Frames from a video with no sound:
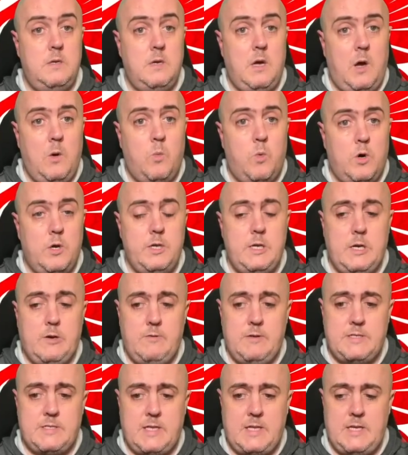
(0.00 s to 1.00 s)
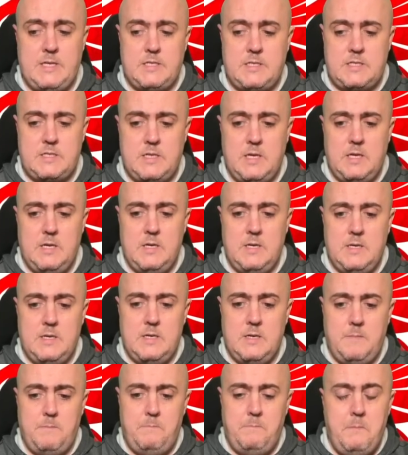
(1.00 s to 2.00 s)
I wonder, is this
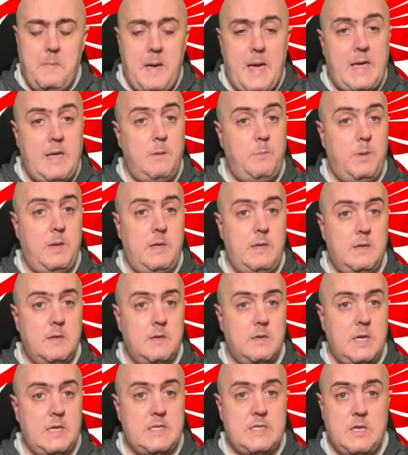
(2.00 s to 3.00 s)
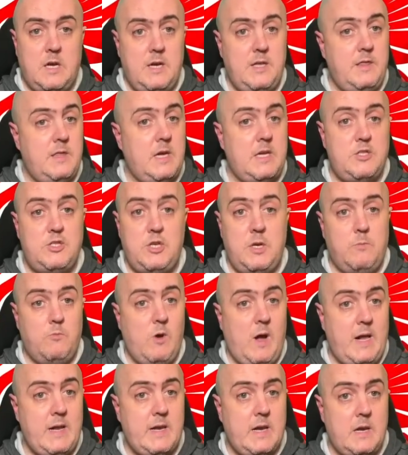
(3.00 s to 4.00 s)
maybe a sign that Jim
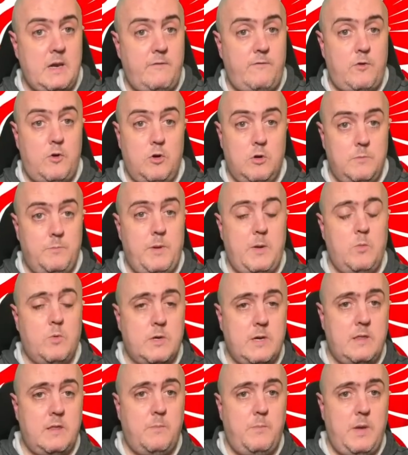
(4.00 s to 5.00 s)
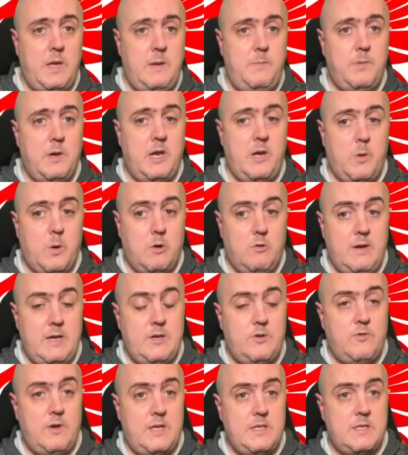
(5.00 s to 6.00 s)
Ratcliffe could be one of the people who are
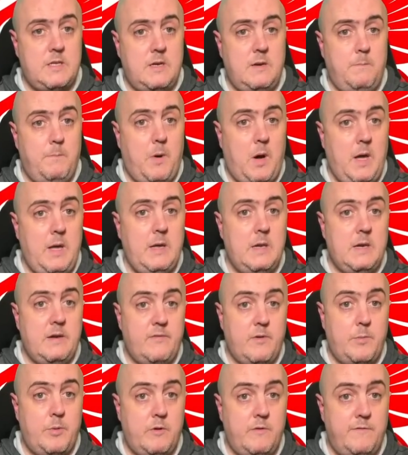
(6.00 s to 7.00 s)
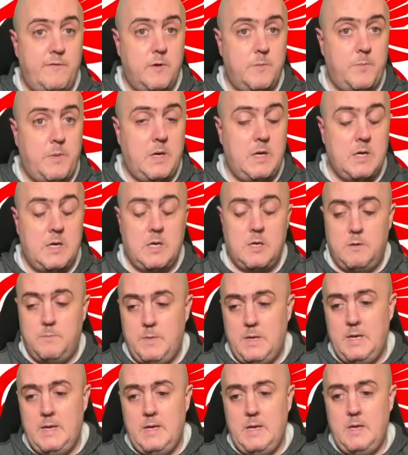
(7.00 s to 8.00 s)
interested in buying Liverpool Football Club?
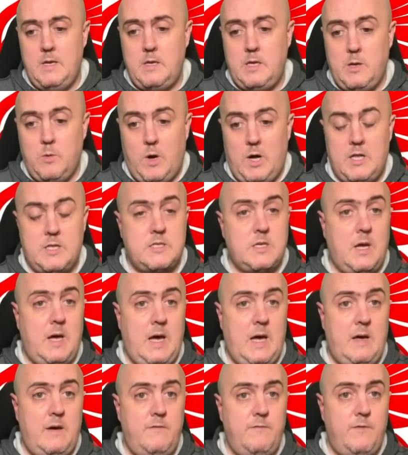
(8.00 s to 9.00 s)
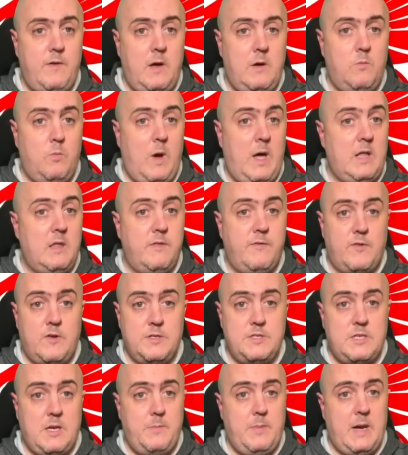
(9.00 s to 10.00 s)
You also have wealth
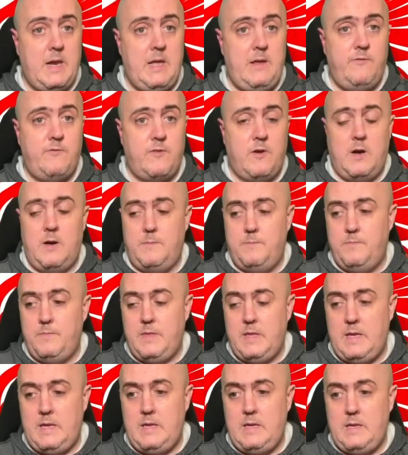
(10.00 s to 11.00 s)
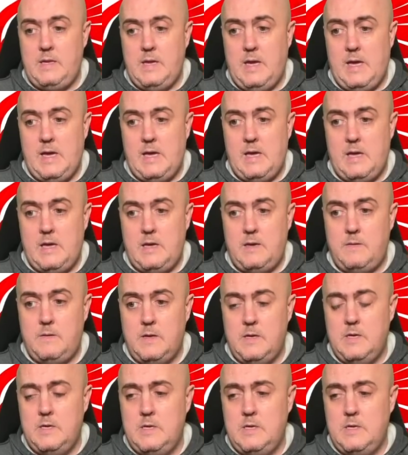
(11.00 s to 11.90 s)
funds, I believe, from the